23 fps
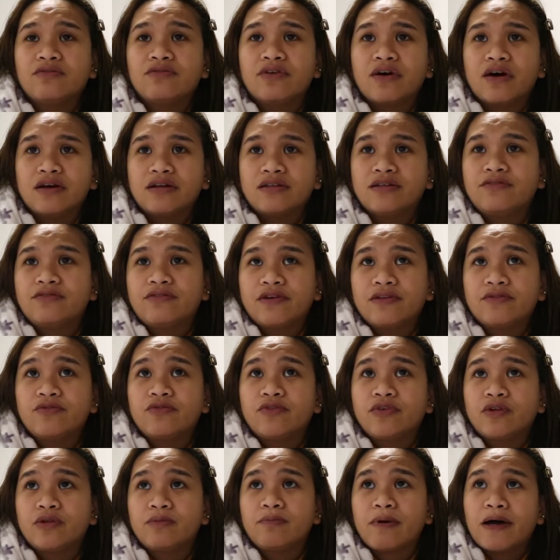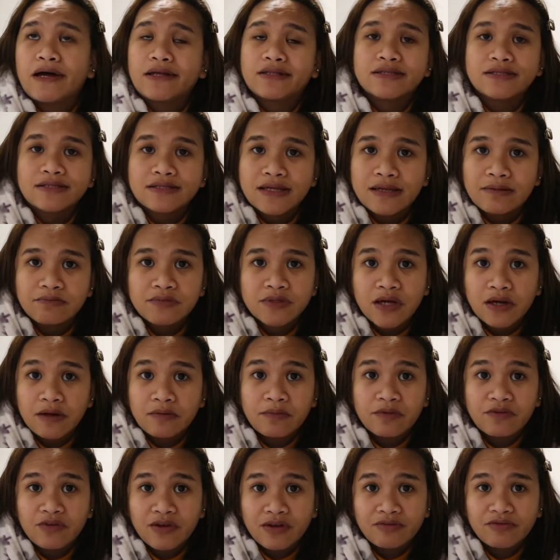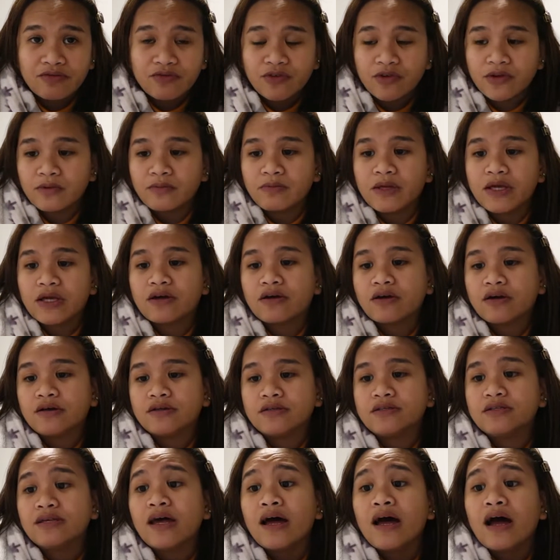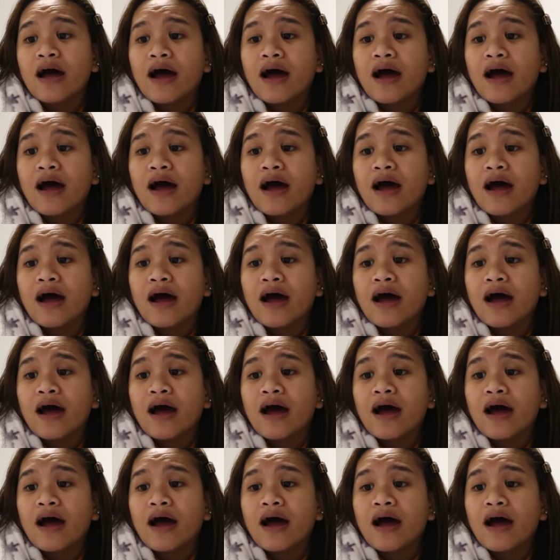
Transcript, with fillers: of uneventful, but at the same time eventful, because